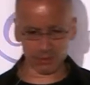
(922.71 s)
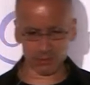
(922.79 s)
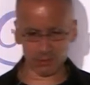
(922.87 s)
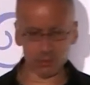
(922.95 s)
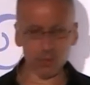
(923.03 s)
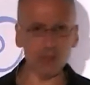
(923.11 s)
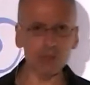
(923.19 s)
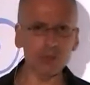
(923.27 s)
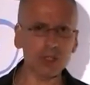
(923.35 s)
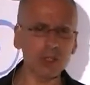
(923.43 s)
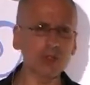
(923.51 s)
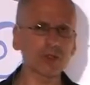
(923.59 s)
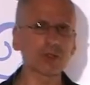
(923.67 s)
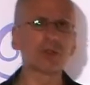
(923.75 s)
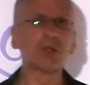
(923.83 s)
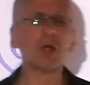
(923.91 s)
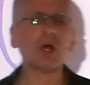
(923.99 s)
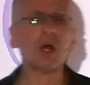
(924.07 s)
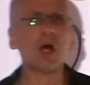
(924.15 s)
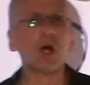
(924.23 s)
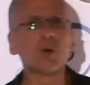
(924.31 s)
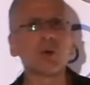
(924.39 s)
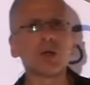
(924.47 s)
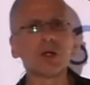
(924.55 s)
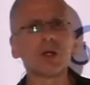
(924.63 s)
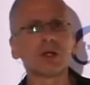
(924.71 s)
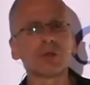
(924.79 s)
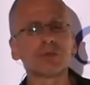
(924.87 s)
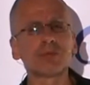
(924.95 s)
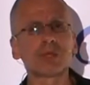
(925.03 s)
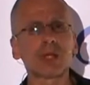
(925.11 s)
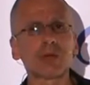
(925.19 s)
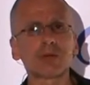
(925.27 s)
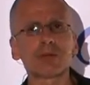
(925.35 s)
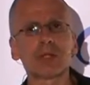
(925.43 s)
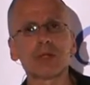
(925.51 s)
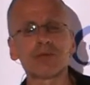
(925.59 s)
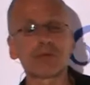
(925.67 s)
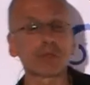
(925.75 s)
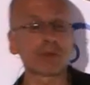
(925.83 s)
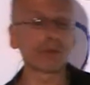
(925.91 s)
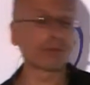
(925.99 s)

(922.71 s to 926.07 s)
So on one occasion, uh, we gave a leaflet